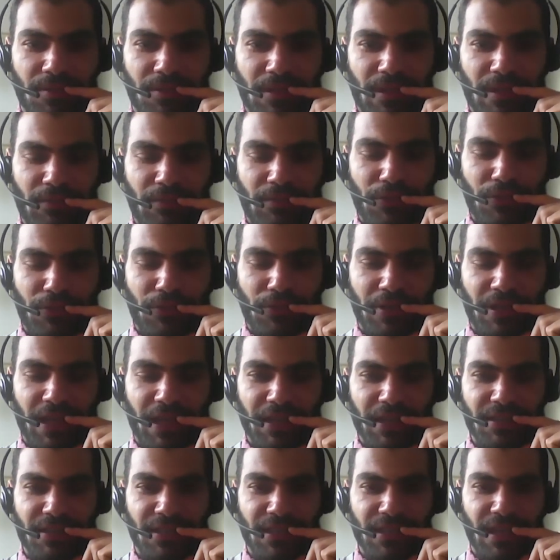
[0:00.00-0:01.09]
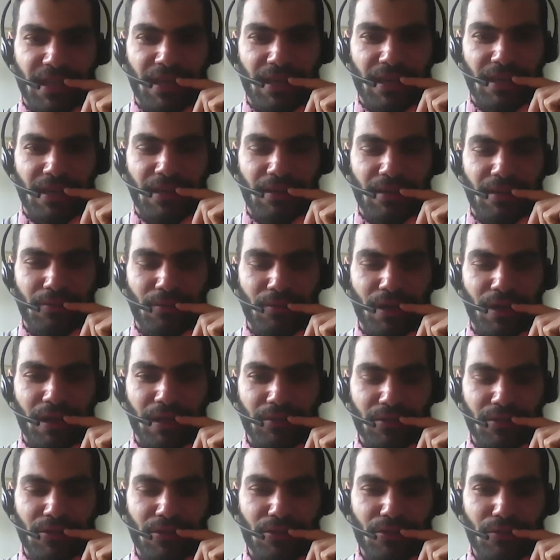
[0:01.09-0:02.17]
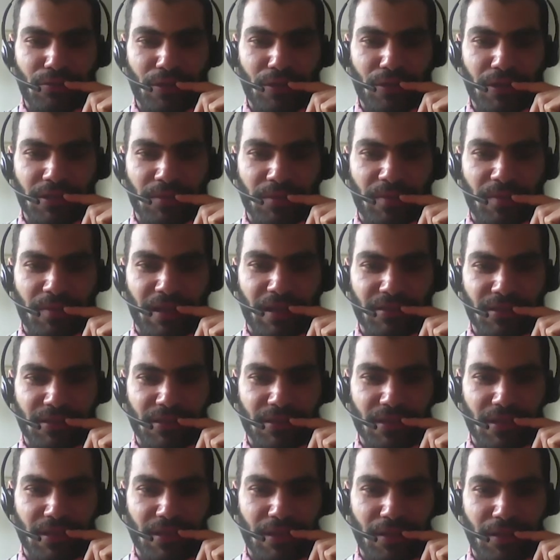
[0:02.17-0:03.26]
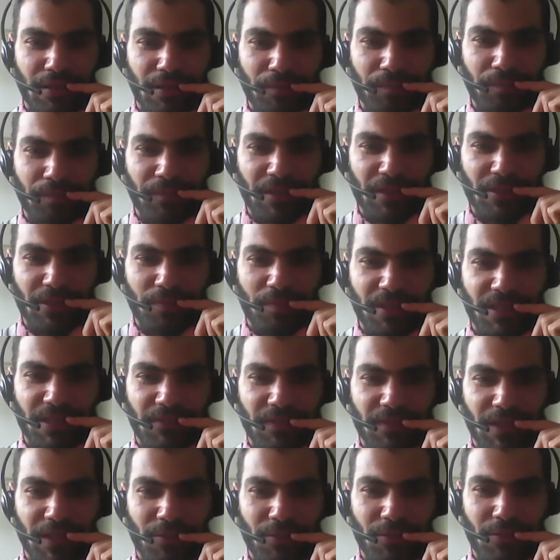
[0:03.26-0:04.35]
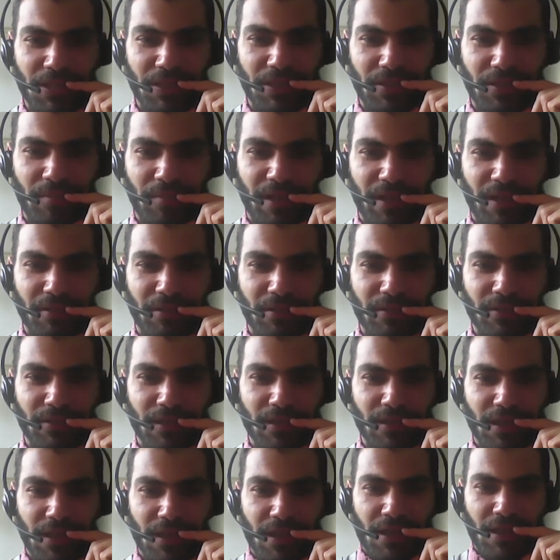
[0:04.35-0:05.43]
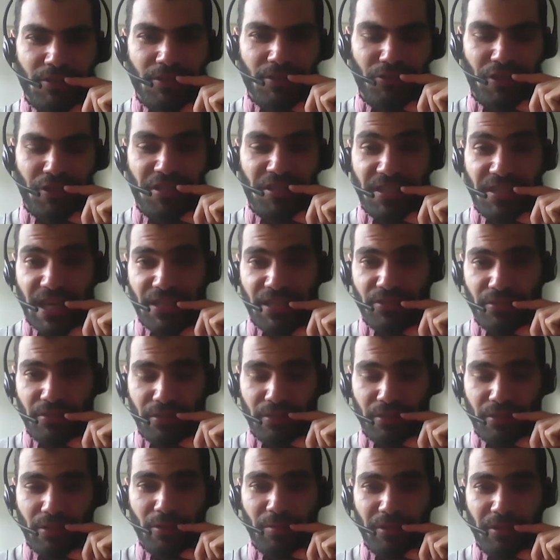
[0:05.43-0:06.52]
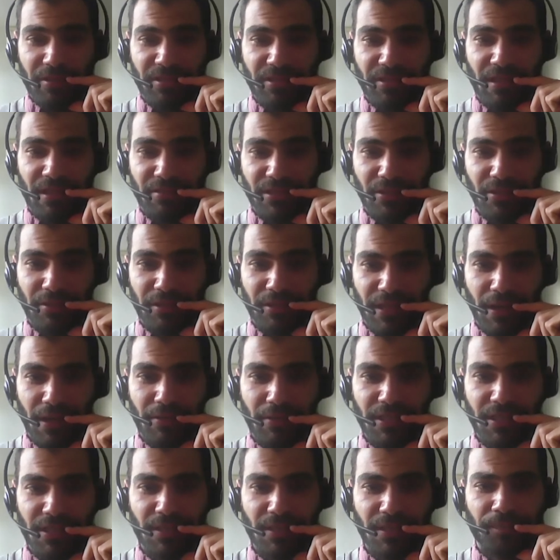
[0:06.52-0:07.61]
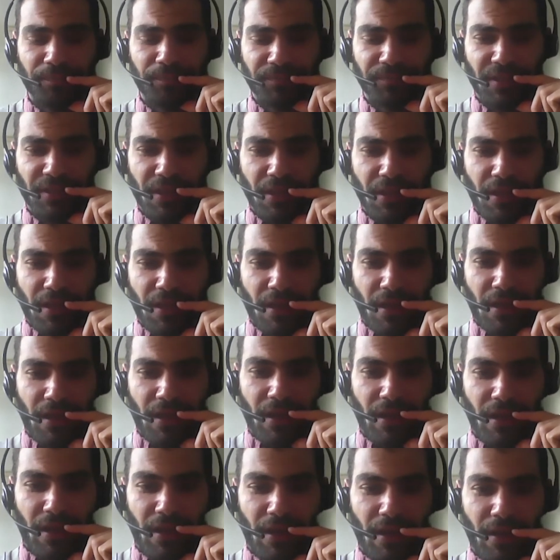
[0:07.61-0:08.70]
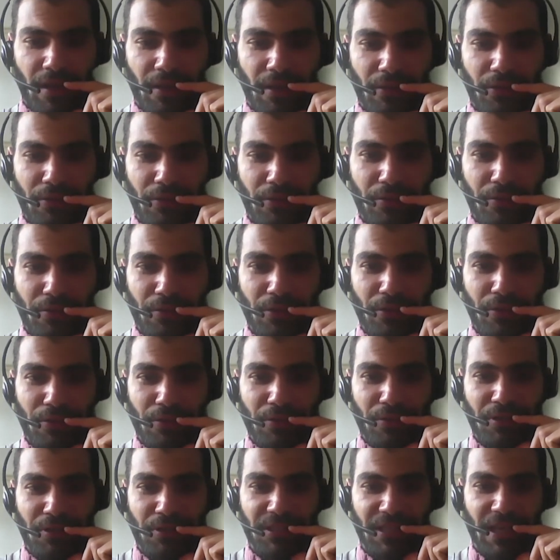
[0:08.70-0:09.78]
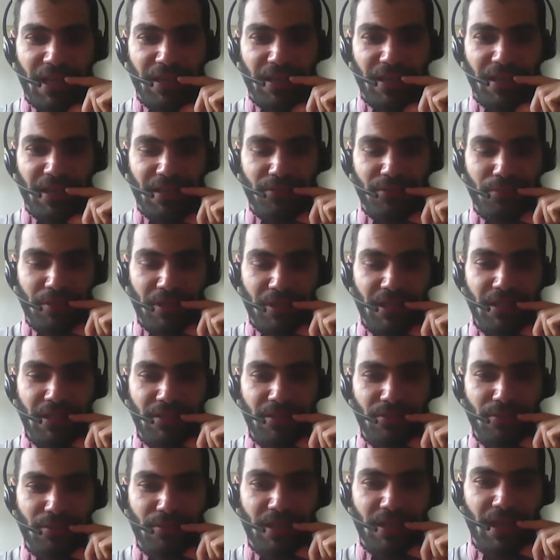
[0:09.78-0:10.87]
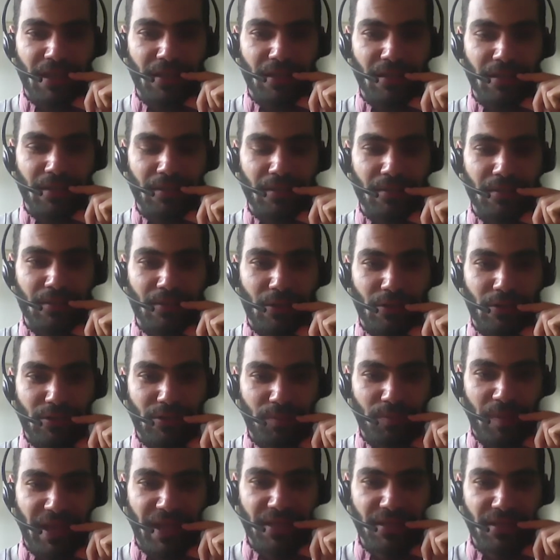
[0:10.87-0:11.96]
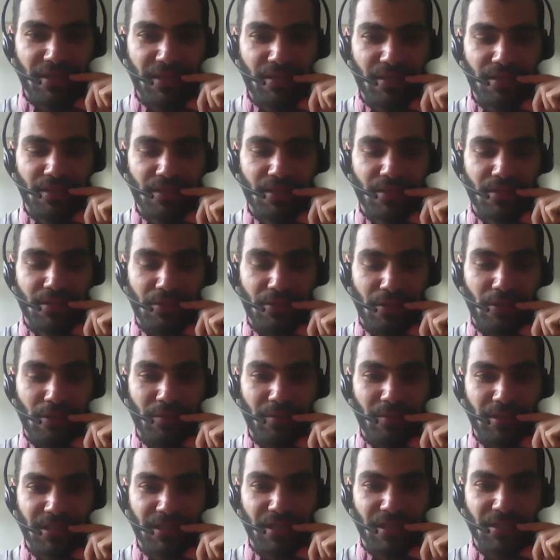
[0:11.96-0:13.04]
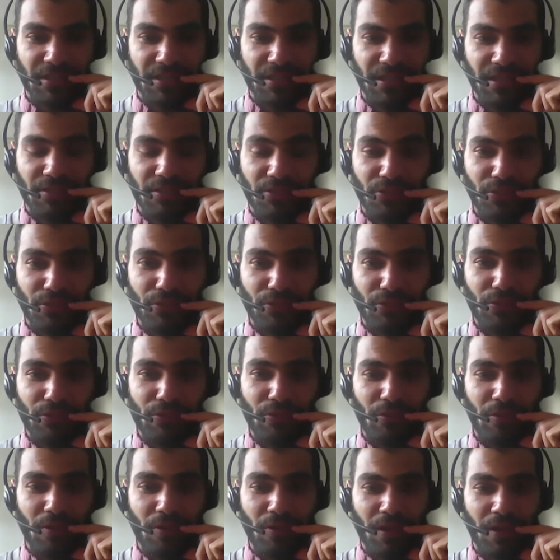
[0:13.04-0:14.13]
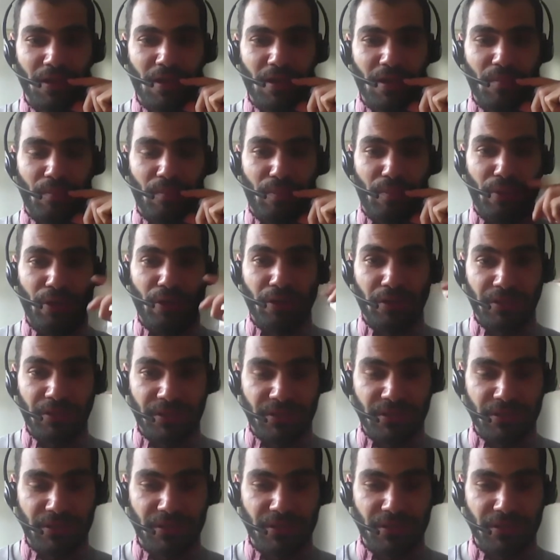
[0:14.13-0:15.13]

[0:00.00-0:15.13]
if you can say one or two words about a specific question about transnational Global South solidarity. You're saying that we need to gain those spaces. The Global South need to build